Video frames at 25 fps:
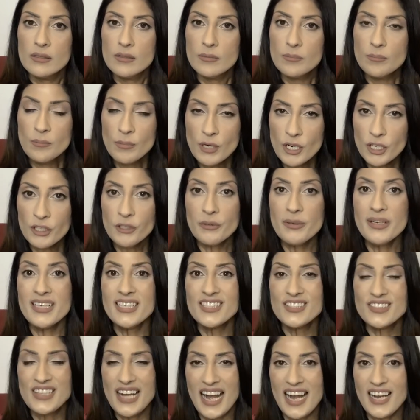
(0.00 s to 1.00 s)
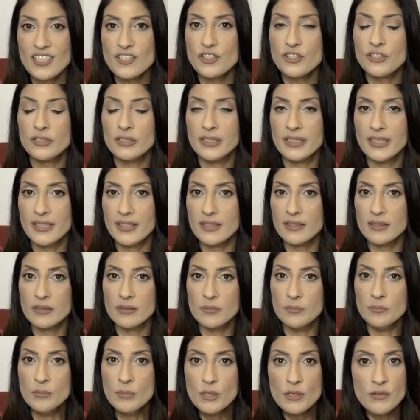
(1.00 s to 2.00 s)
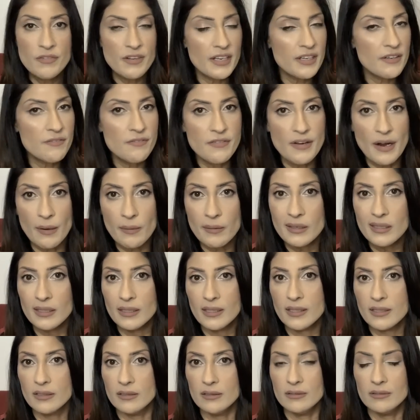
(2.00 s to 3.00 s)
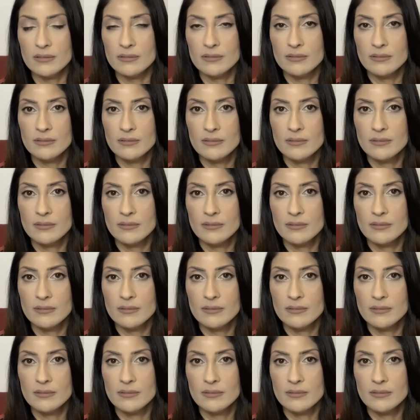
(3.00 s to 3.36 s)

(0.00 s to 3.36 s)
Mercury is actually moving very little.